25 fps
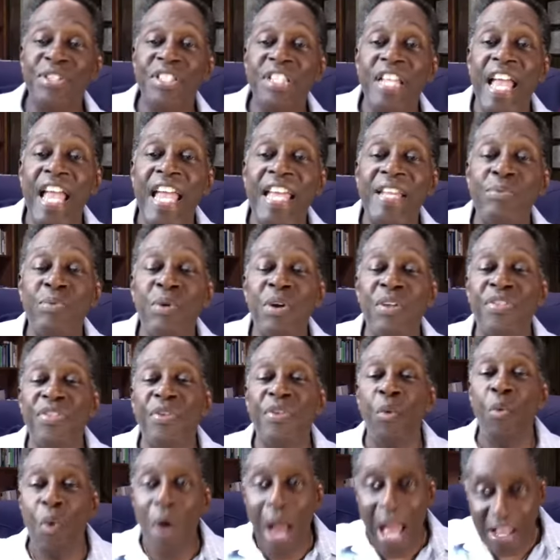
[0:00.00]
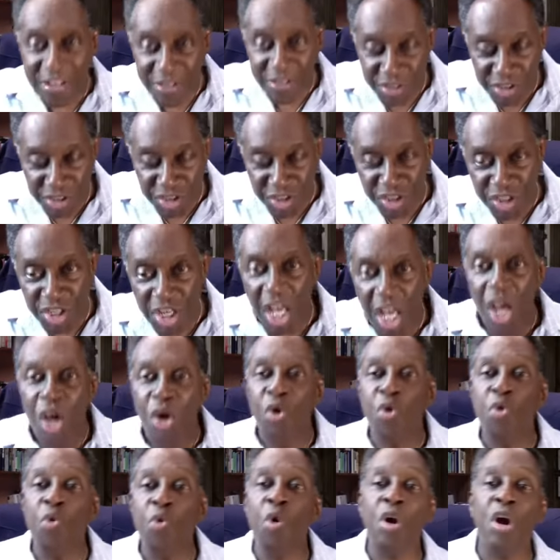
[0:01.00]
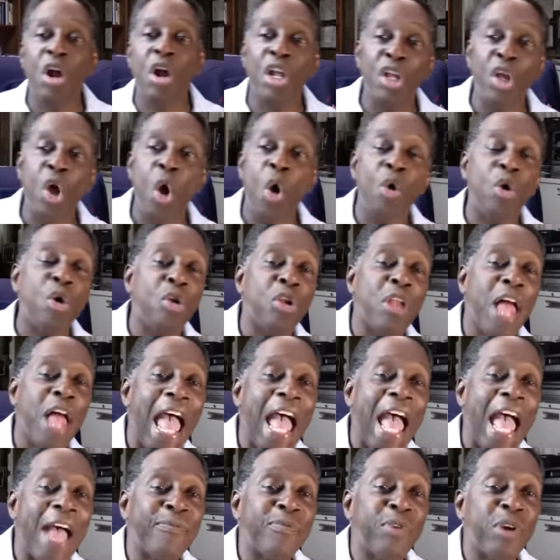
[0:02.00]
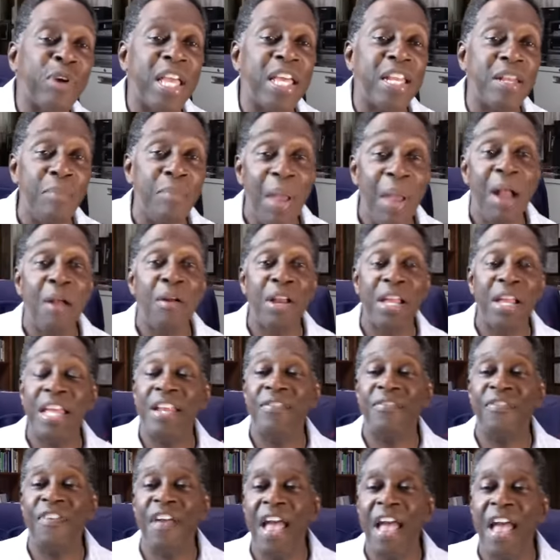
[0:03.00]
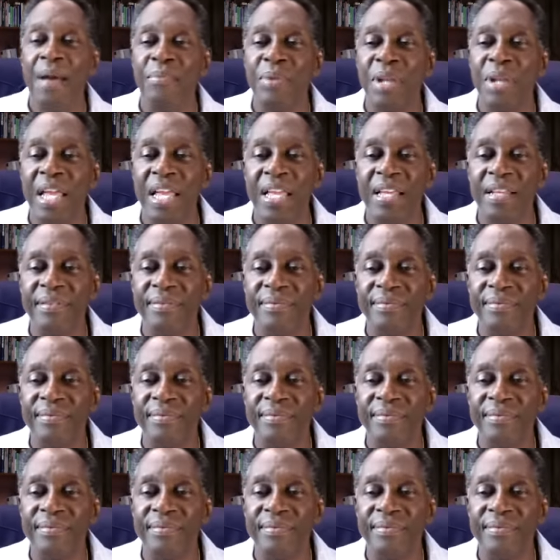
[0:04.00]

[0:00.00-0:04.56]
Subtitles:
stayed with the Wests, who were a local African-American family.